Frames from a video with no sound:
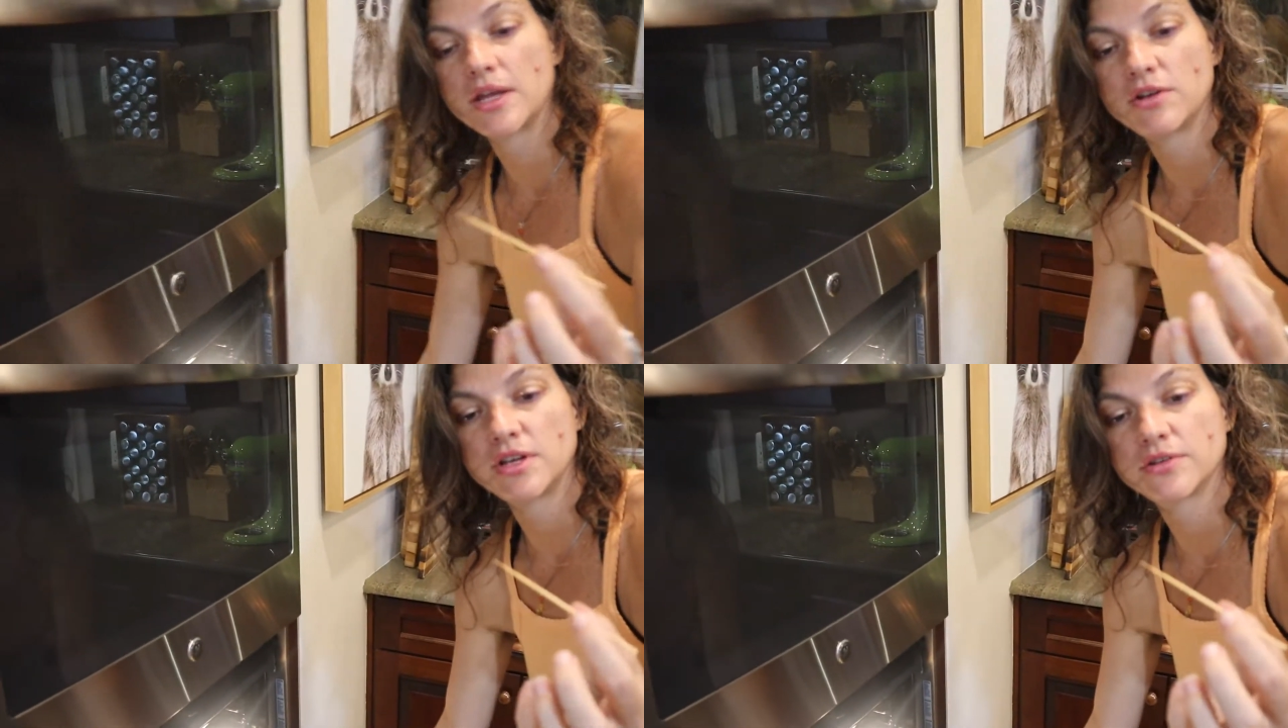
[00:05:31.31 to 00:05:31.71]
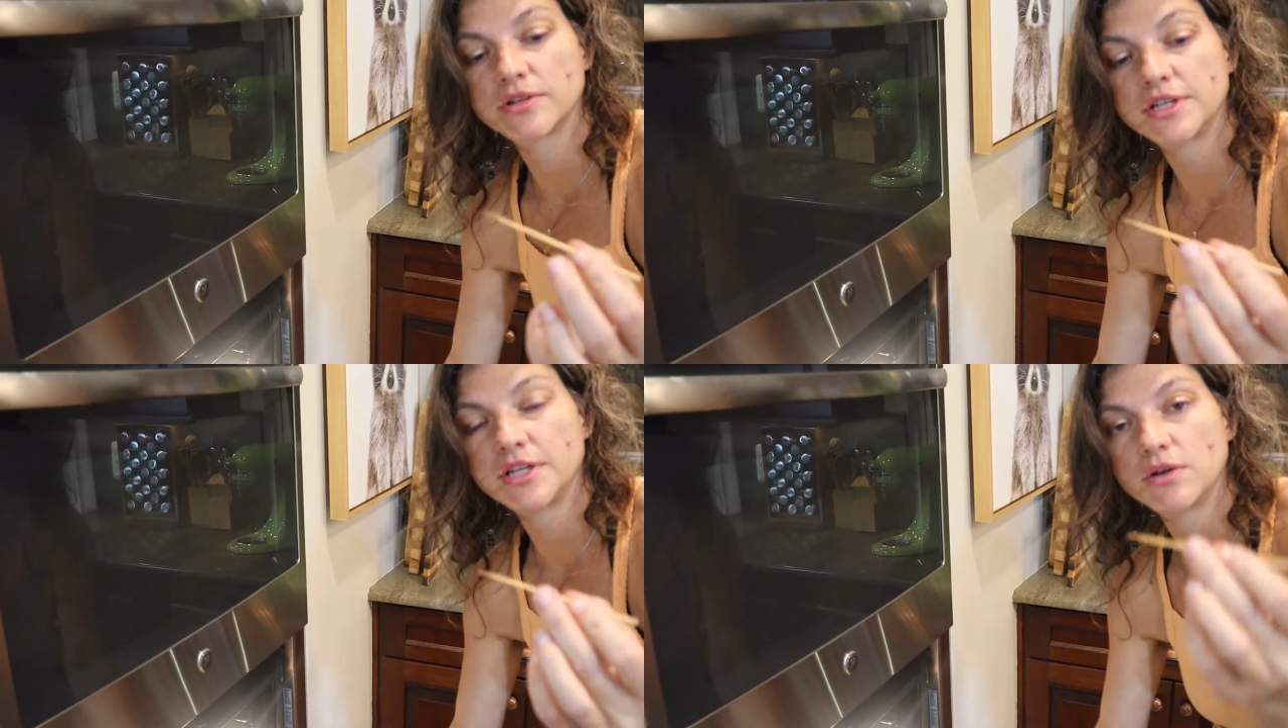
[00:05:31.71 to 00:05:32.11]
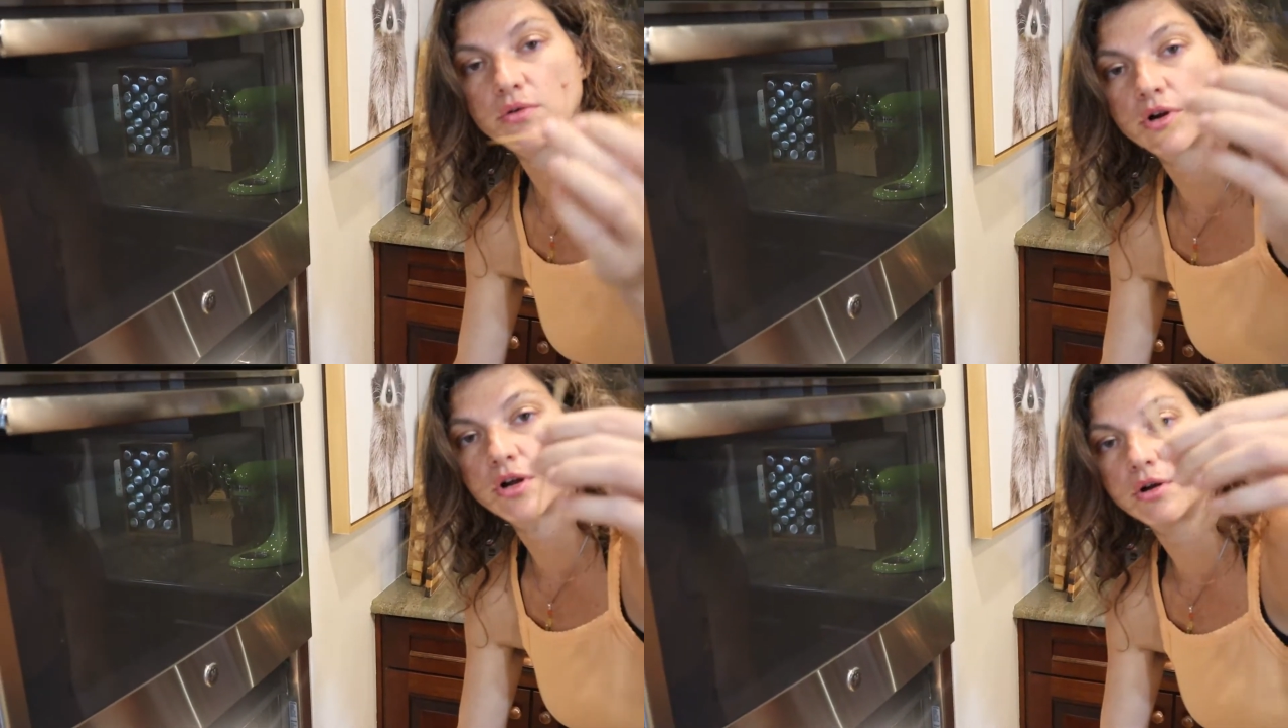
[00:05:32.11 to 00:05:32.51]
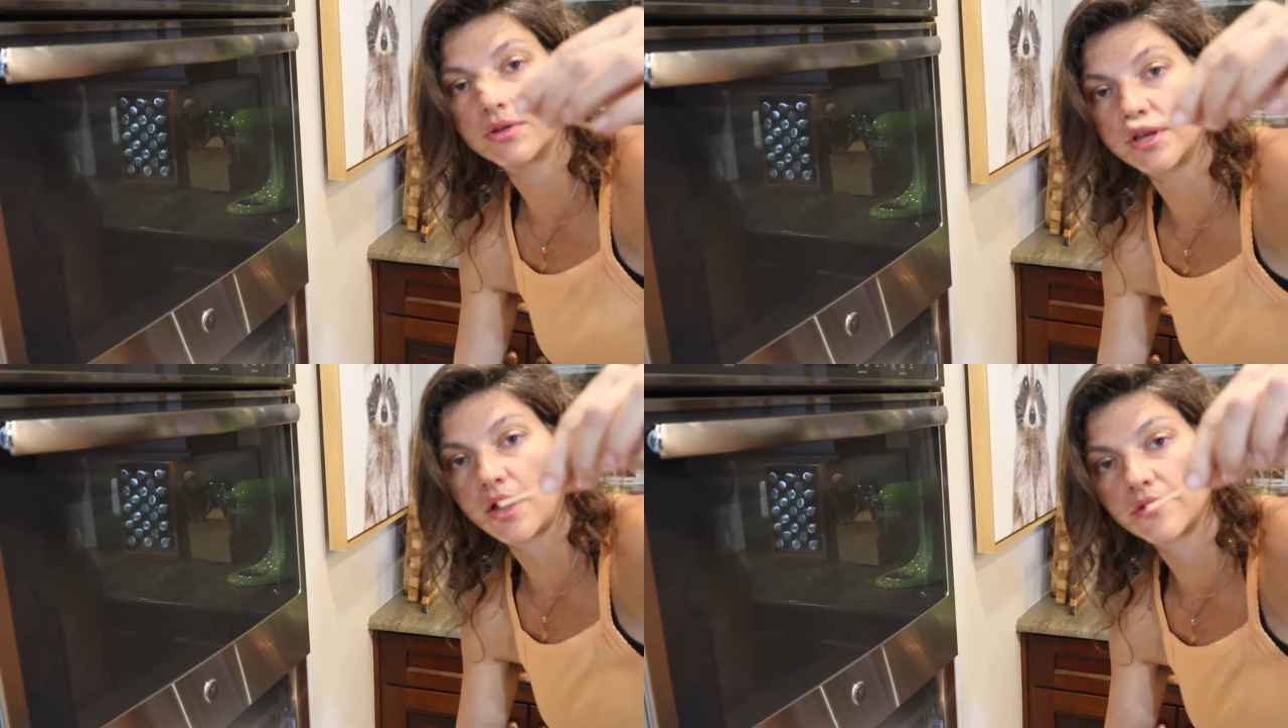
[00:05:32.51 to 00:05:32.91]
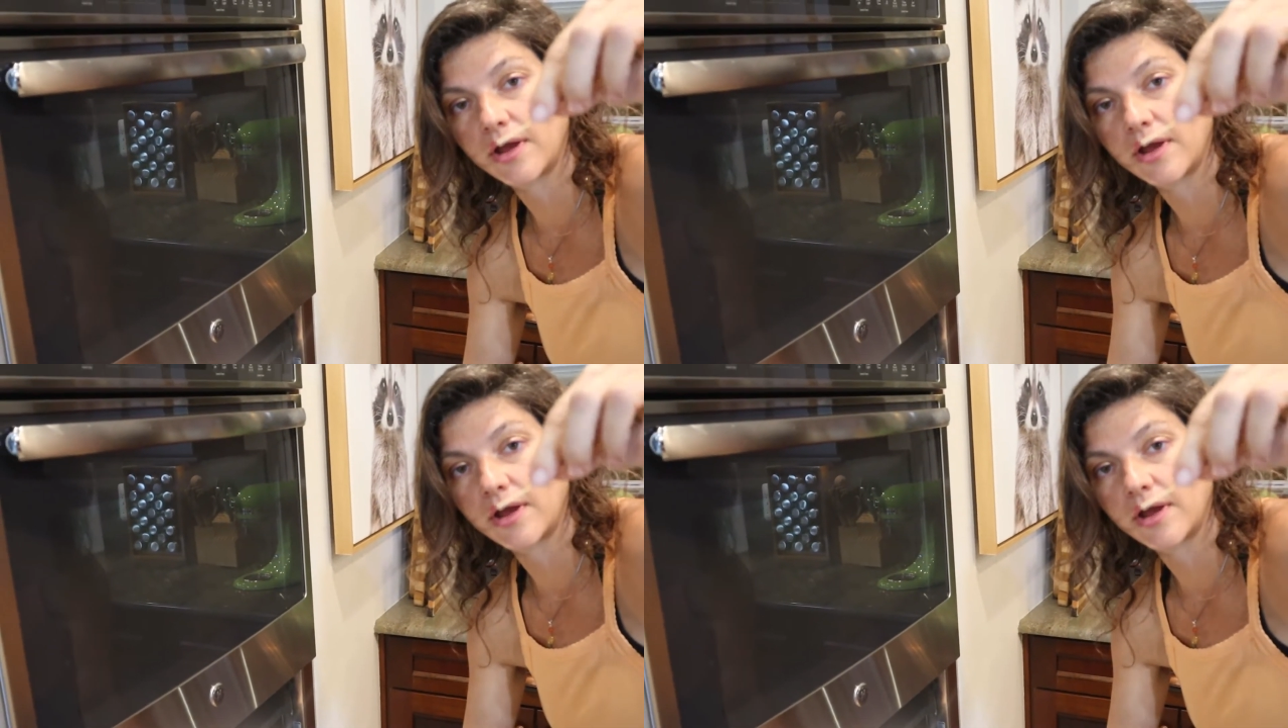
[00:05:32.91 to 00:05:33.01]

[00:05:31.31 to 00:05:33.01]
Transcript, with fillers: You can either clean it or go the other